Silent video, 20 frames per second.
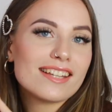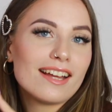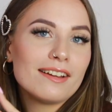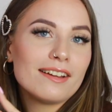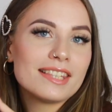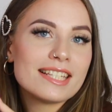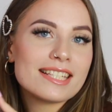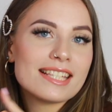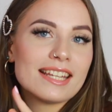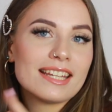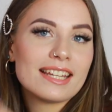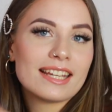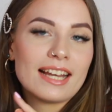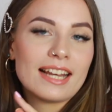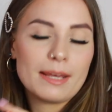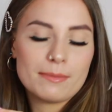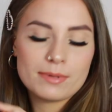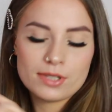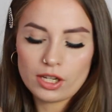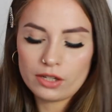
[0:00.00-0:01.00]
styled this in the
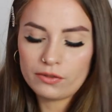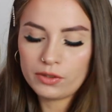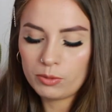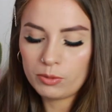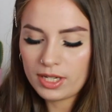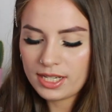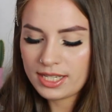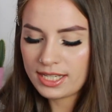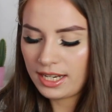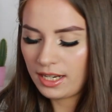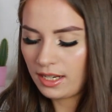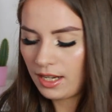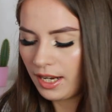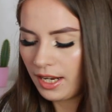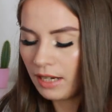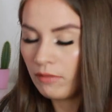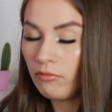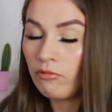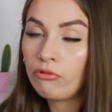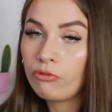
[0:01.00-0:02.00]
clip, so if you want to see it
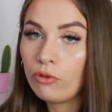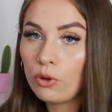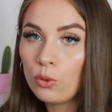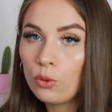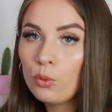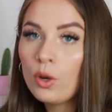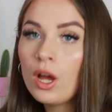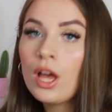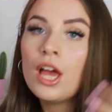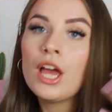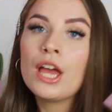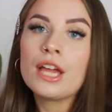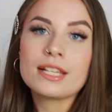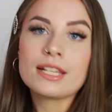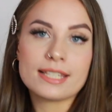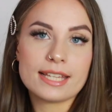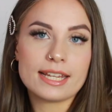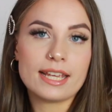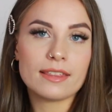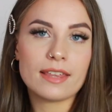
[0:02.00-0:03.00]
like in full,
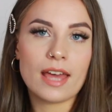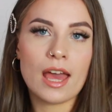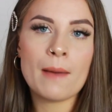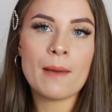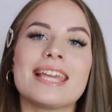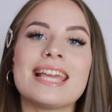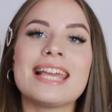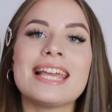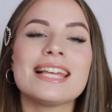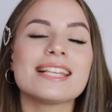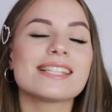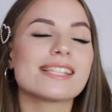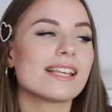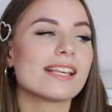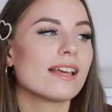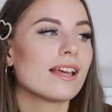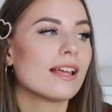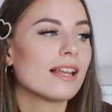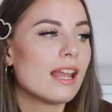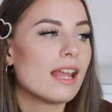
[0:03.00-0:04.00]
see it there. These
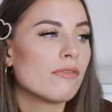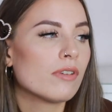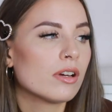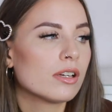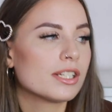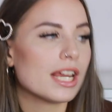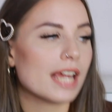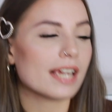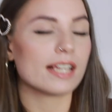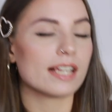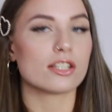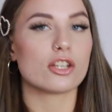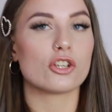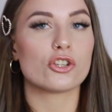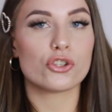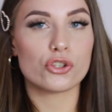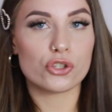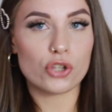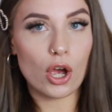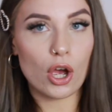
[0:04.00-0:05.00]
leather jackets are
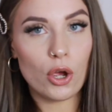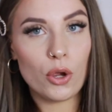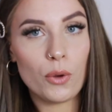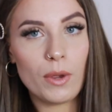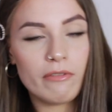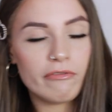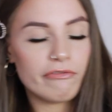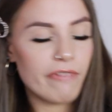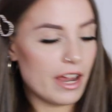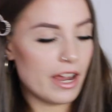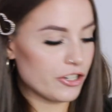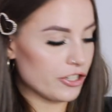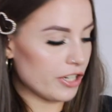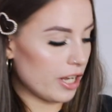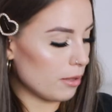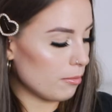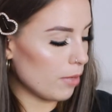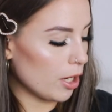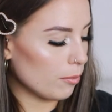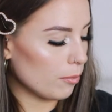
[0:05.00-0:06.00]
so in fashion
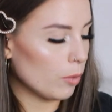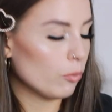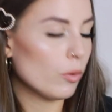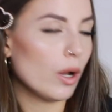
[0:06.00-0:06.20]
at the moment.